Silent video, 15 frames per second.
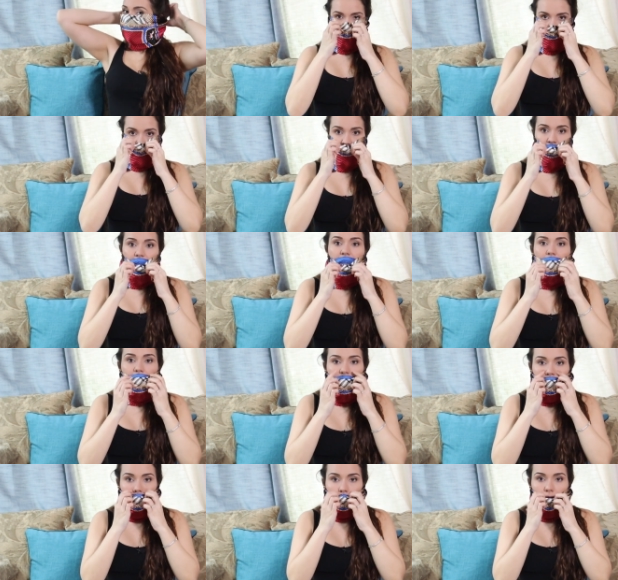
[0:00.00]
And
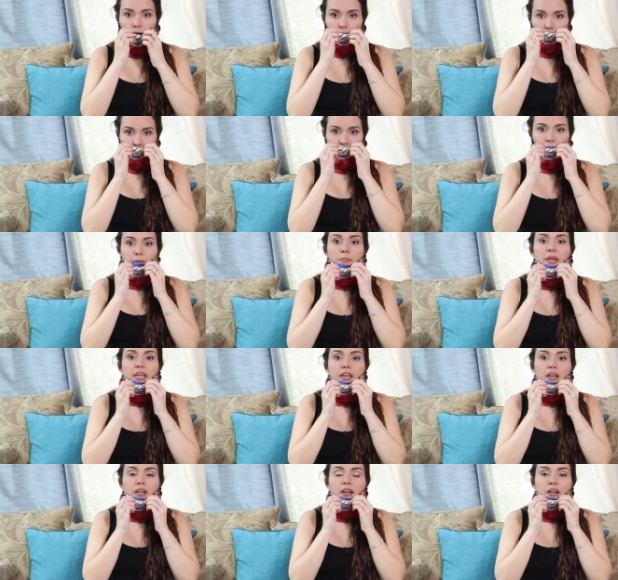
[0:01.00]
then you just
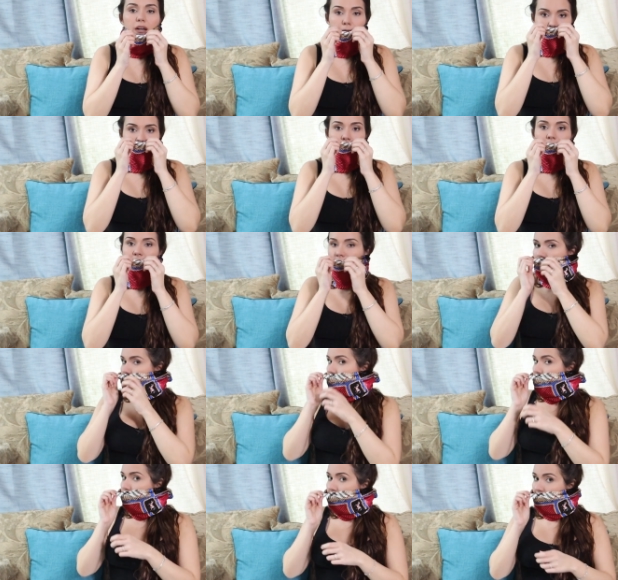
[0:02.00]
make a
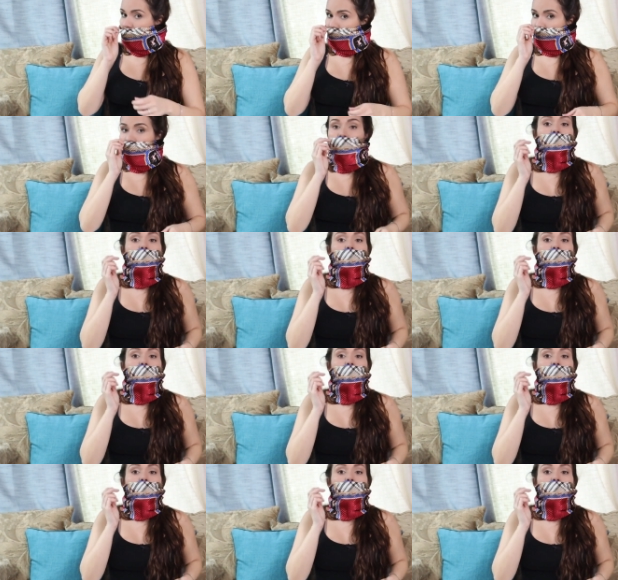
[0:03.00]
knot in the back.